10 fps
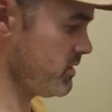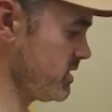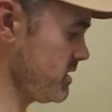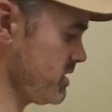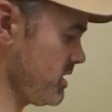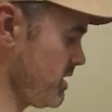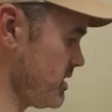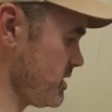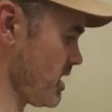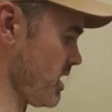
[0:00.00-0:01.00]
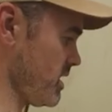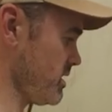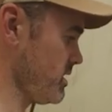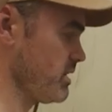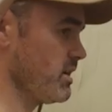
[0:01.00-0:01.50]
this is the
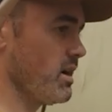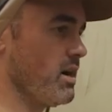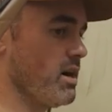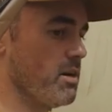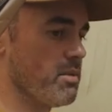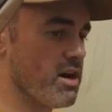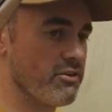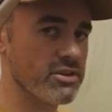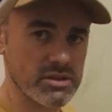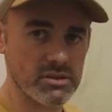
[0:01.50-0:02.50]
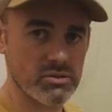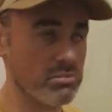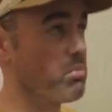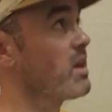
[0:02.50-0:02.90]
inside. Obviously one